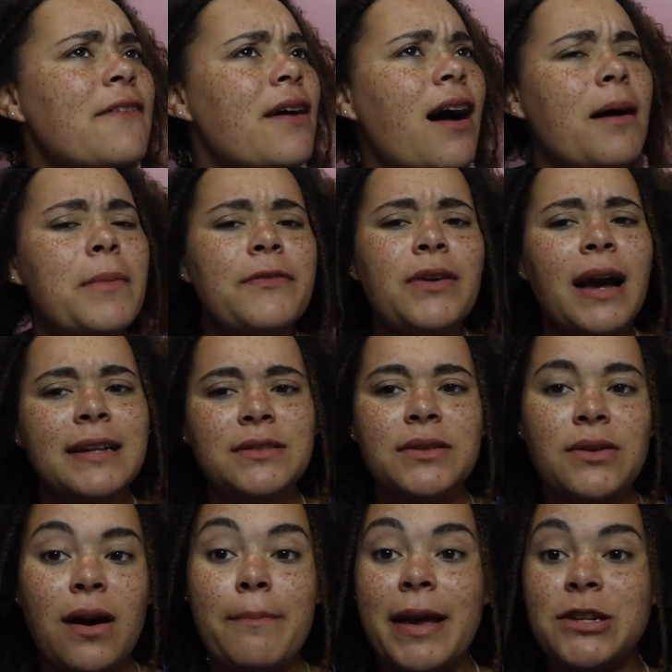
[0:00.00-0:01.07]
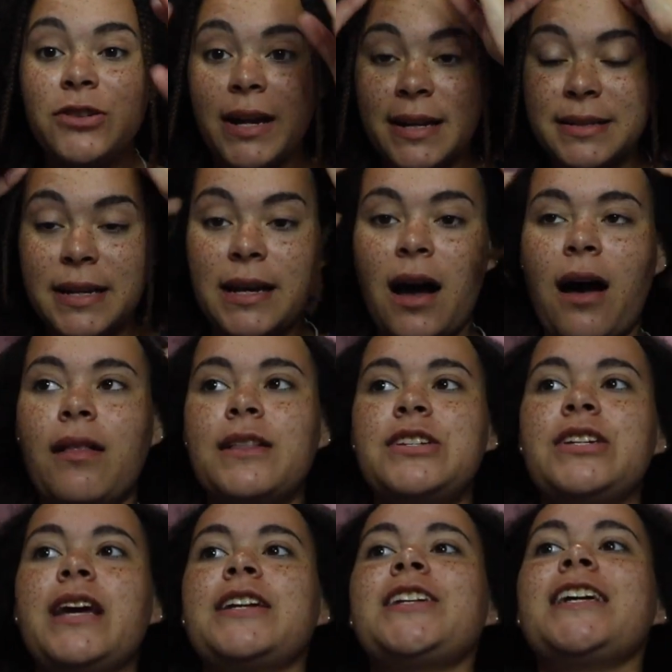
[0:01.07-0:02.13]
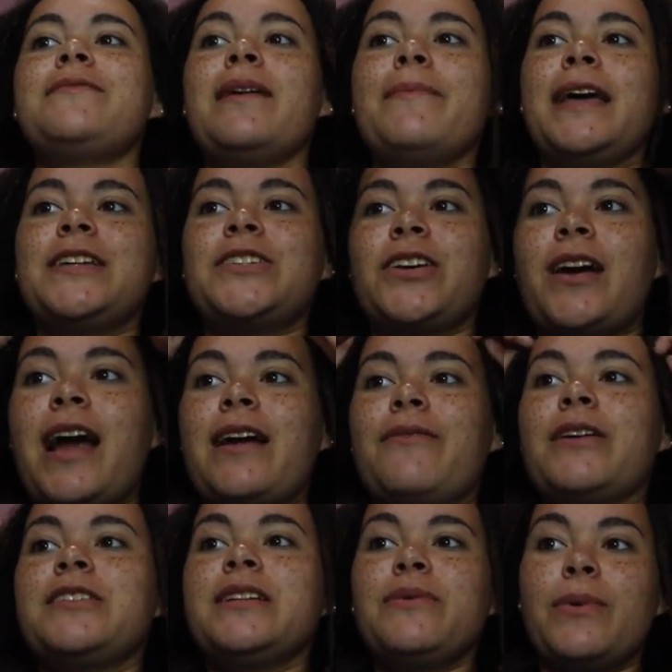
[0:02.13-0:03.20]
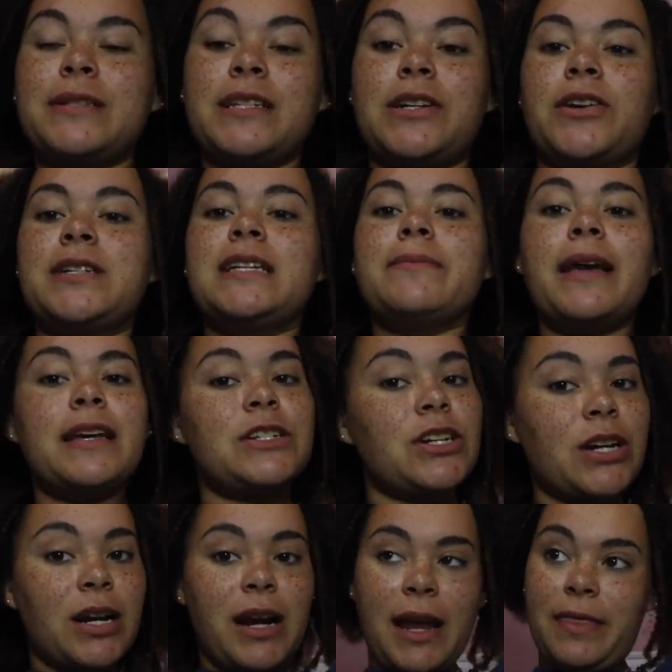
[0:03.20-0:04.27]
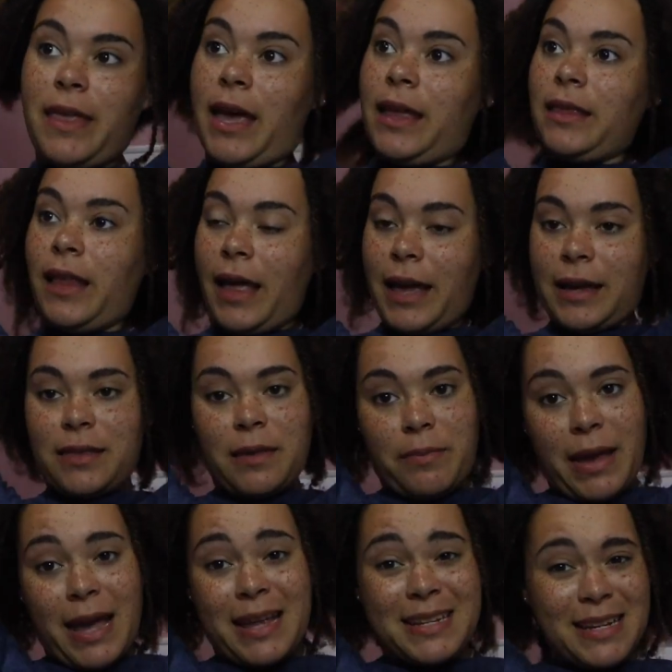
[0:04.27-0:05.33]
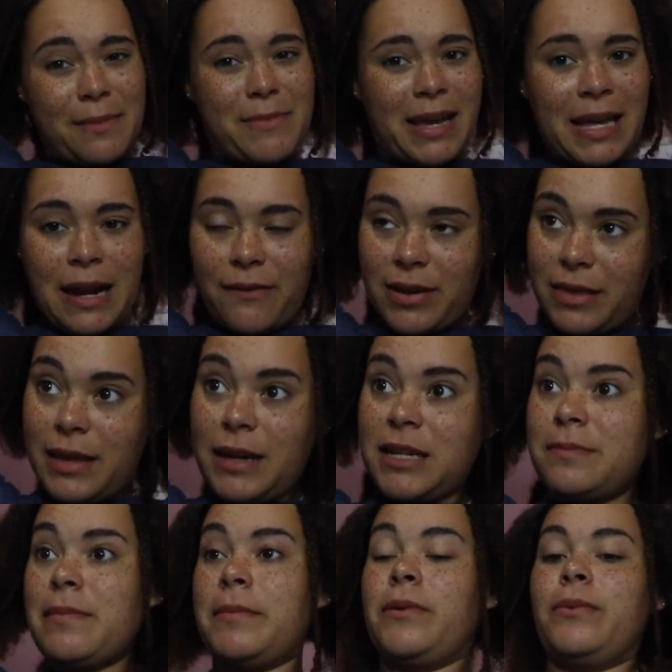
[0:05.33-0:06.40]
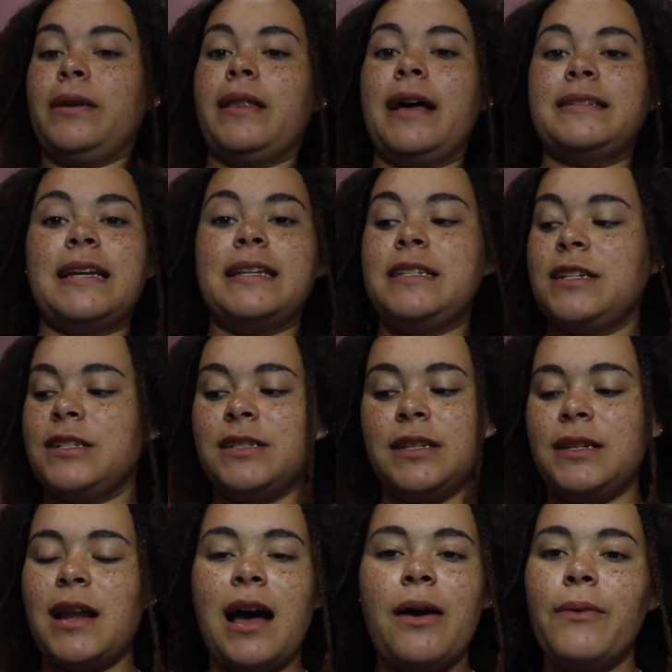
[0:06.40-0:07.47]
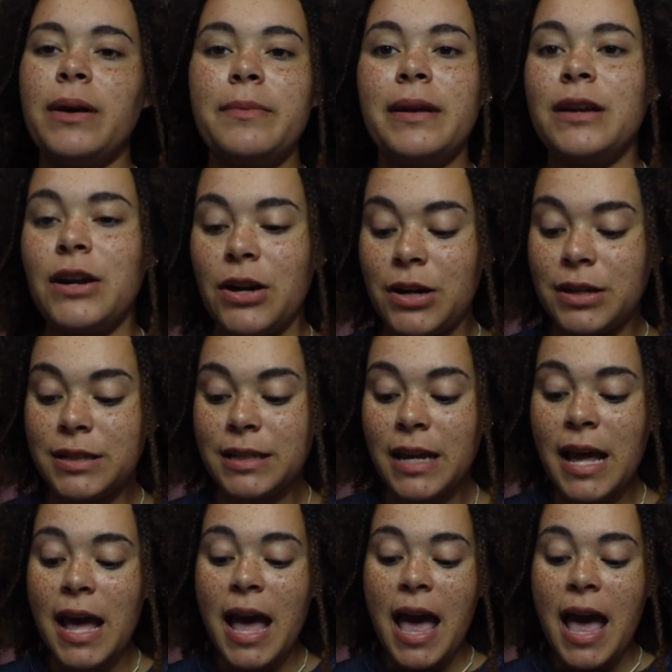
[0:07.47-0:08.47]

If you guys don't know, I'm majoring in psychology. I changed my major. I originally was a nursing major, and then like the pandemic and everything just made me realize I just did not want to be a nurse.